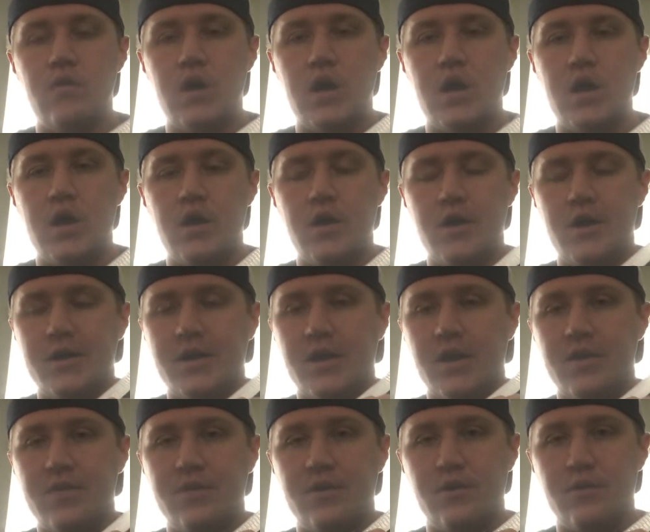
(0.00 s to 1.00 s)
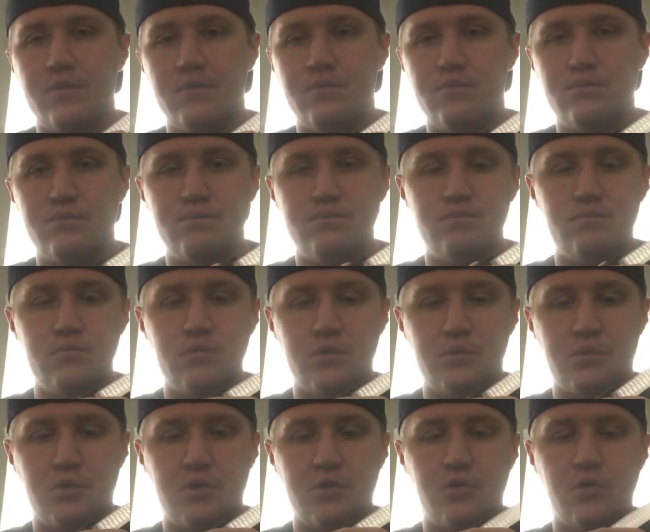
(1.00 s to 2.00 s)
again, they're
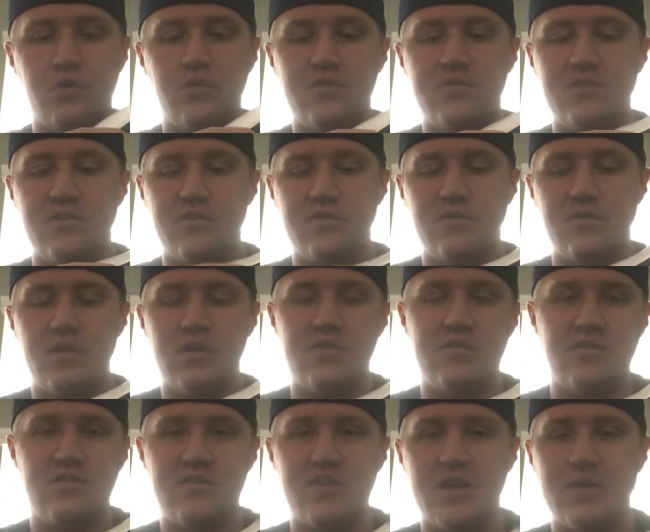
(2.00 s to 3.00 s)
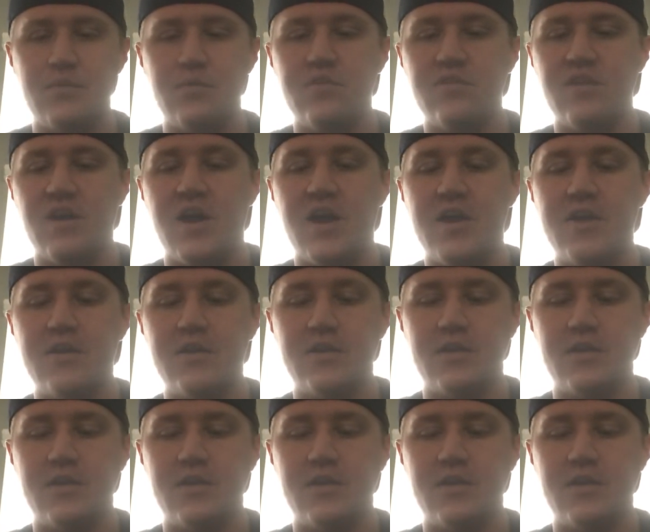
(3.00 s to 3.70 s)
pretty cool. It's the same design.